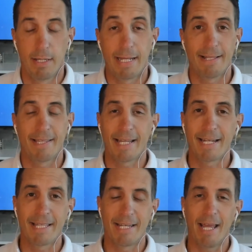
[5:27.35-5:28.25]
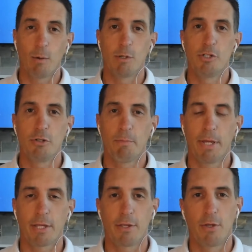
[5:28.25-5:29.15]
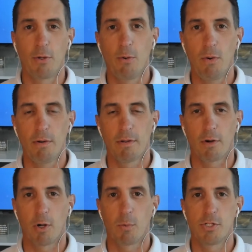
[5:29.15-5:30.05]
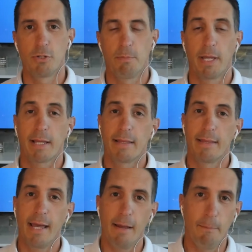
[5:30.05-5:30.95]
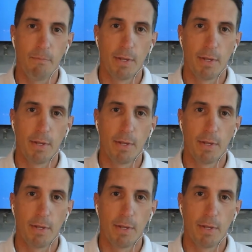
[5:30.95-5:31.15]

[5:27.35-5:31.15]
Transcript: And at the end of the day, would you pick you or would you pick them?